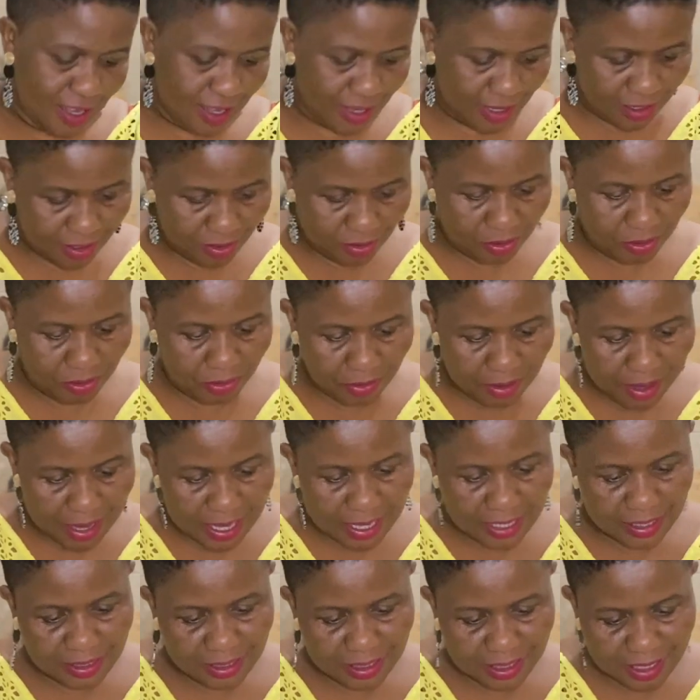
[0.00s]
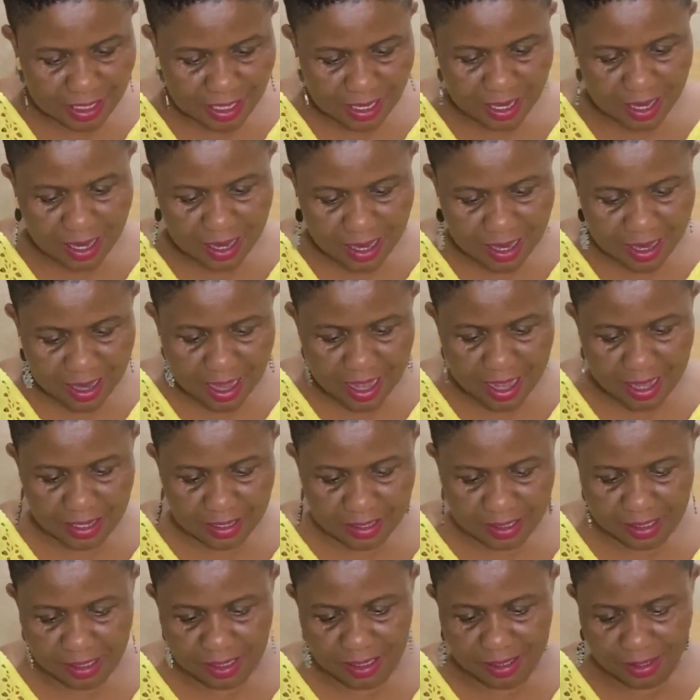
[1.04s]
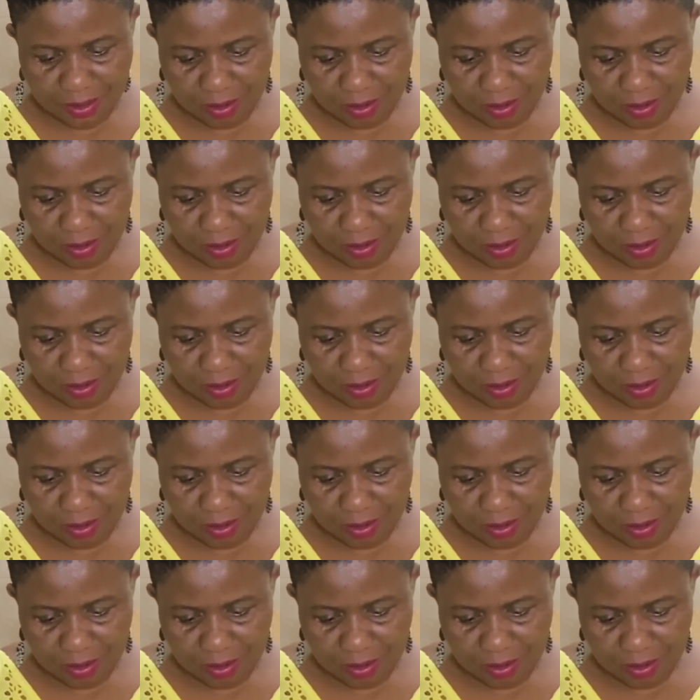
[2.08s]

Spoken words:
you grate the last